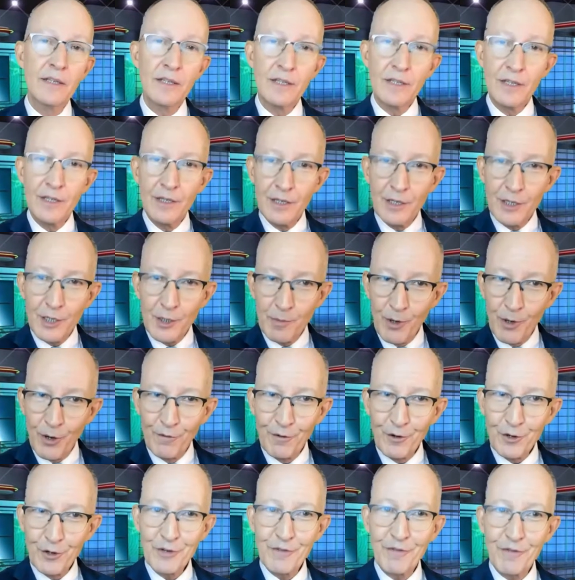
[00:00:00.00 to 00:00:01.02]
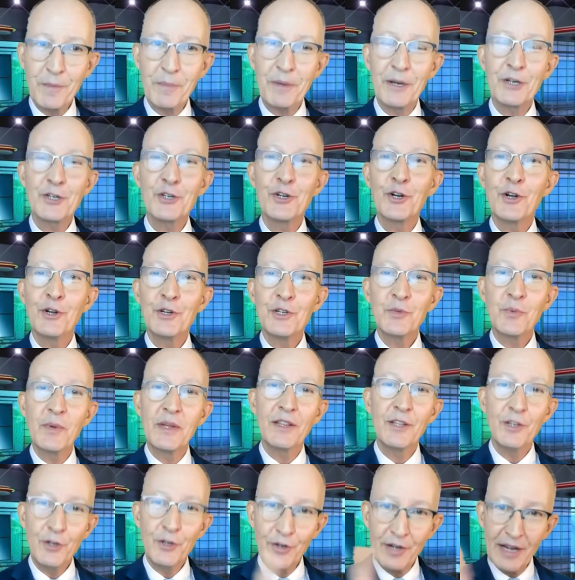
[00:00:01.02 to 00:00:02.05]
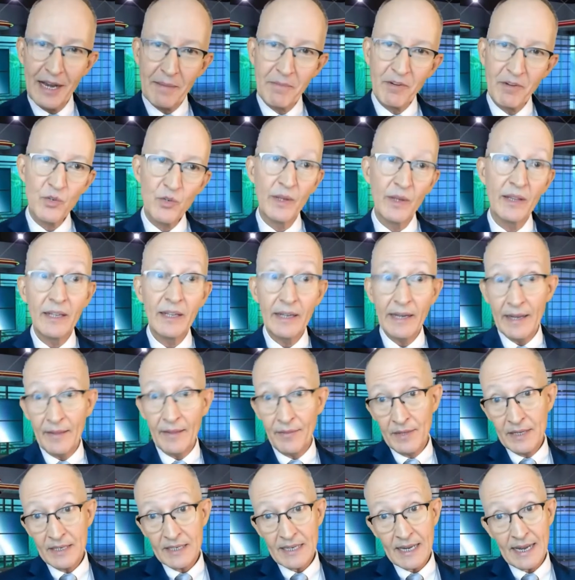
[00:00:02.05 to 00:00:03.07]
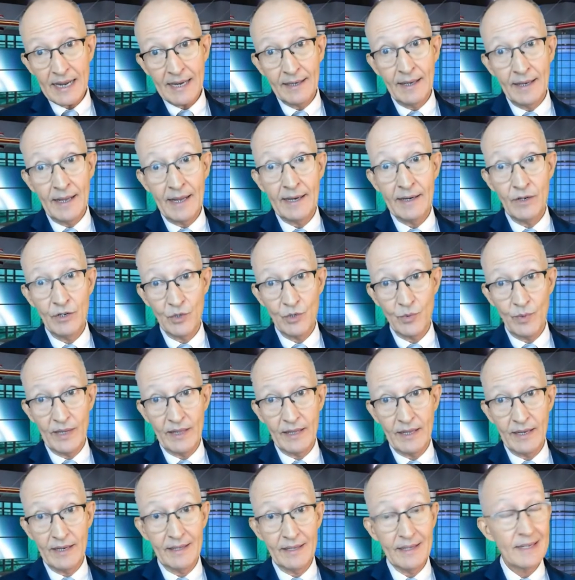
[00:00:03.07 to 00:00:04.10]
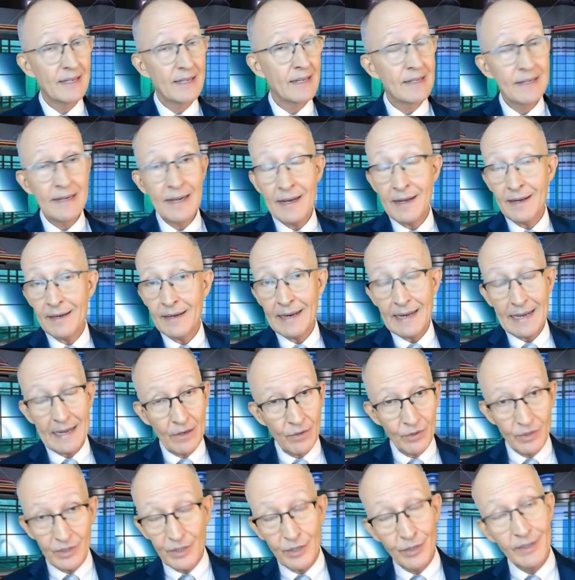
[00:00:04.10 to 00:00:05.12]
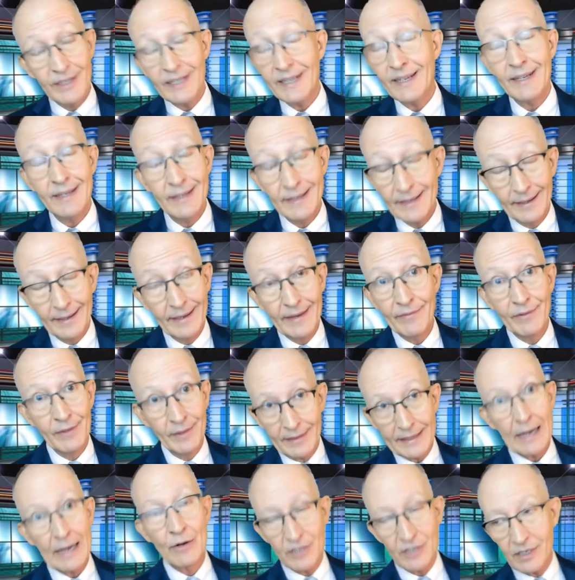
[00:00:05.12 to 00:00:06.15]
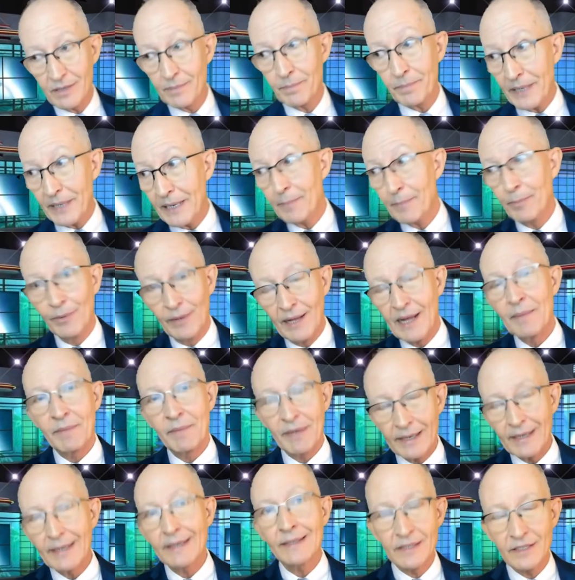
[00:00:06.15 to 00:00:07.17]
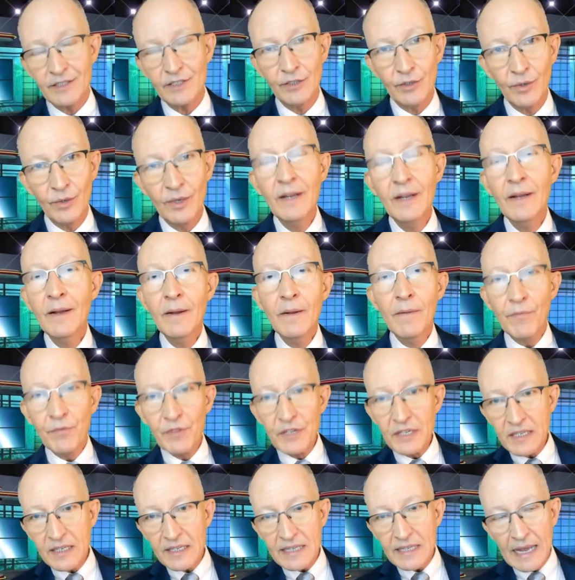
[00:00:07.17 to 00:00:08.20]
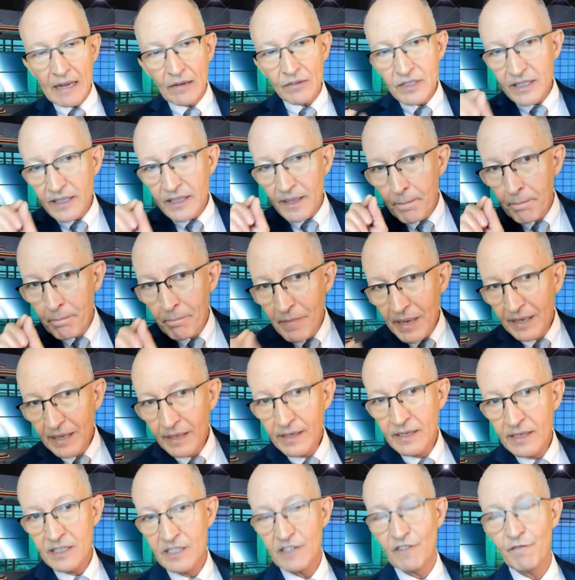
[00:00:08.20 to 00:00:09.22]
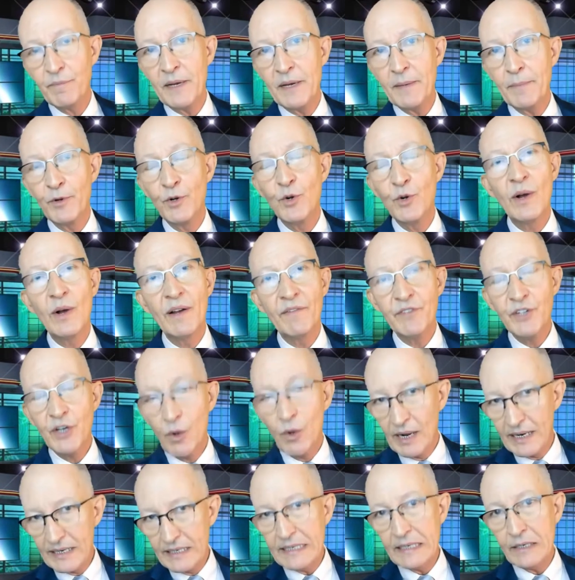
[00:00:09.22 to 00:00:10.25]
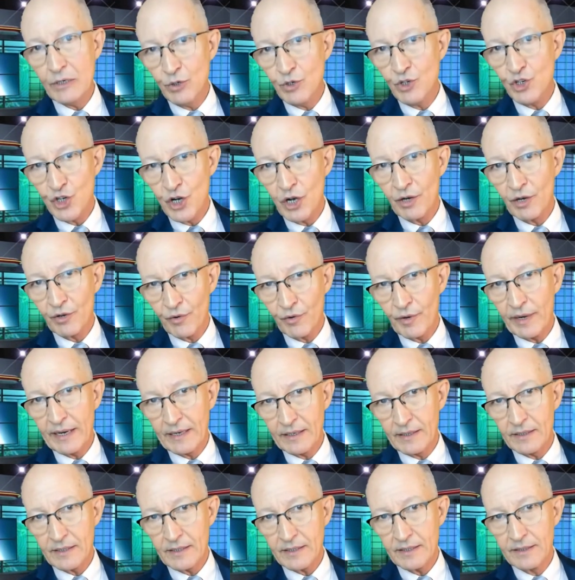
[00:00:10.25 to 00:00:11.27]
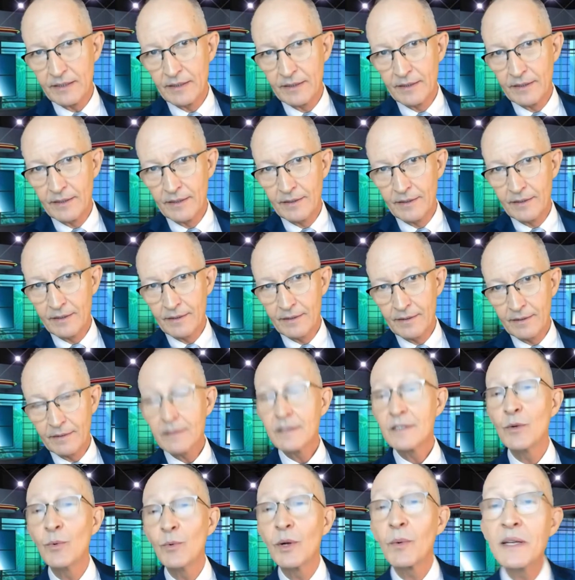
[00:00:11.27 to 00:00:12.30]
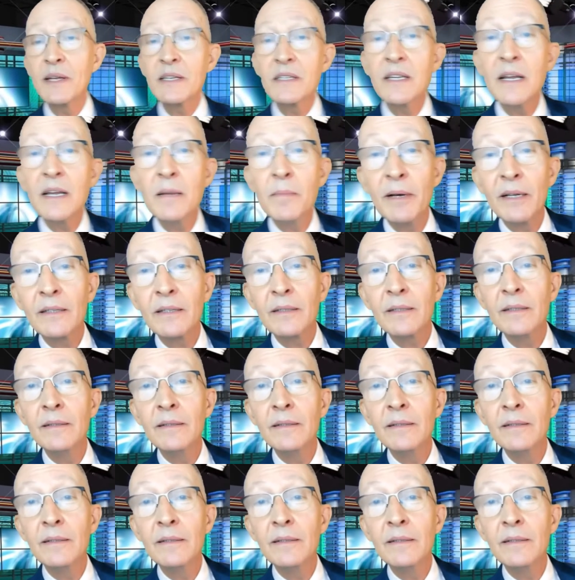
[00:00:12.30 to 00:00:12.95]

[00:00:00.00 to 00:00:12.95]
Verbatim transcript: small version of your picture goes with it, your name goes with it, and this headline goes with it. This is not out to the 11,000 people I'm connected to. This is out to the millions of people who have no idea who John Crant is. So, what do I say about it?